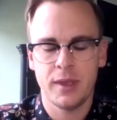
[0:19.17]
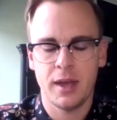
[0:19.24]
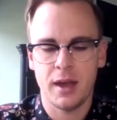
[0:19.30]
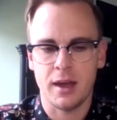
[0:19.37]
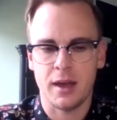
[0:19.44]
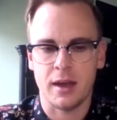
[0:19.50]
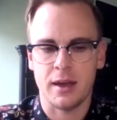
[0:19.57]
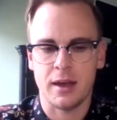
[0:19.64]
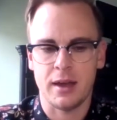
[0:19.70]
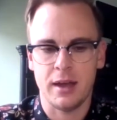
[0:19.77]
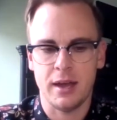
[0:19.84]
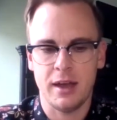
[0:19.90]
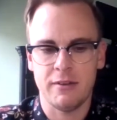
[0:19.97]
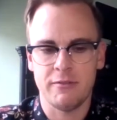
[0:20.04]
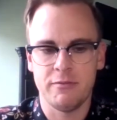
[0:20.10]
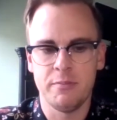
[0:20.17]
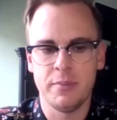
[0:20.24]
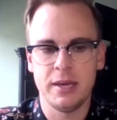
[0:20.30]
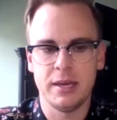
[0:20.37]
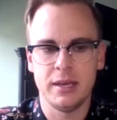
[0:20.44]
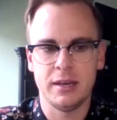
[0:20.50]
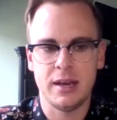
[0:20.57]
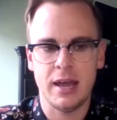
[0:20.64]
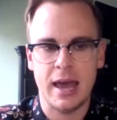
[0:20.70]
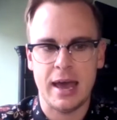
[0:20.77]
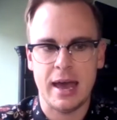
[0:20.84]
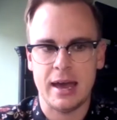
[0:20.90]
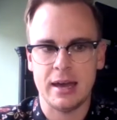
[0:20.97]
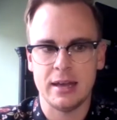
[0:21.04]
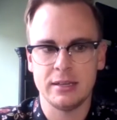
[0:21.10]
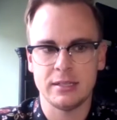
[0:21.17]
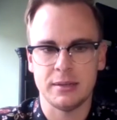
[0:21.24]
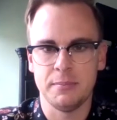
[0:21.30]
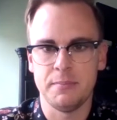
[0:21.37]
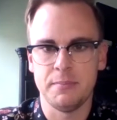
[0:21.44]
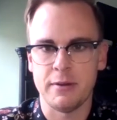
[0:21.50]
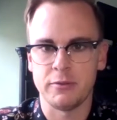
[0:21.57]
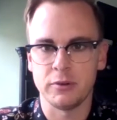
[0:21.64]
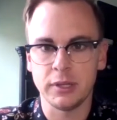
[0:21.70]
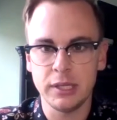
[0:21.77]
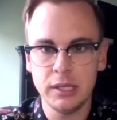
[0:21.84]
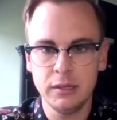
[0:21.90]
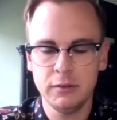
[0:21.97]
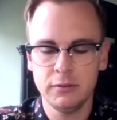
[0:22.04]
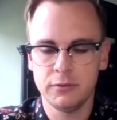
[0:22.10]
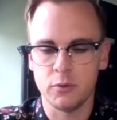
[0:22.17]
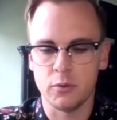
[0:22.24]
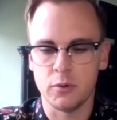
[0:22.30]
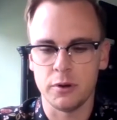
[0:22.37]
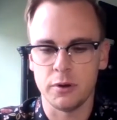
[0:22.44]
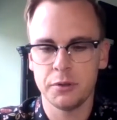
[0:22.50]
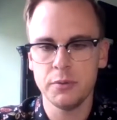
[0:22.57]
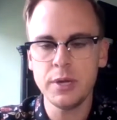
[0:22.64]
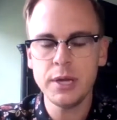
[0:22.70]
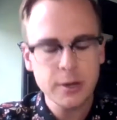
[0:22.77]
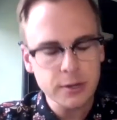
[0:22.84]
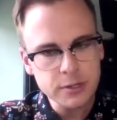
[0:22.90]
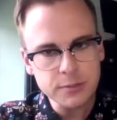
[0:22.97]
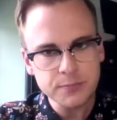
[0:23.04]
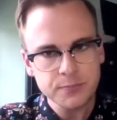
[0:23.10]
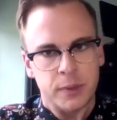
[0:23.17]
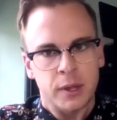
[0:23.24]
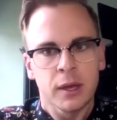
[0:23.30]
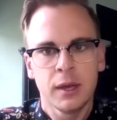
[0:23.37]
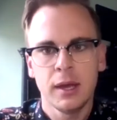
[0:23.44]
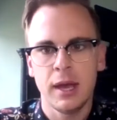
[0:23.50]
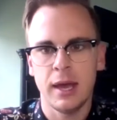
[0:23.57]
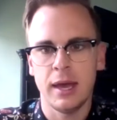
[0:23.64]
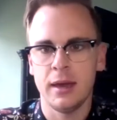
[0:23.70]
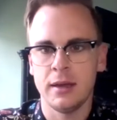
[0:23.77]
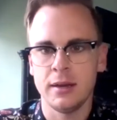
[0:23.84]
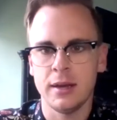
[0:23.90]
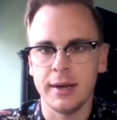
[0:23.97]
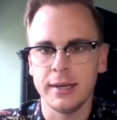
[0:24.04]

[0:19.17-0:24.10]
I have been at Beverly for 3 years, and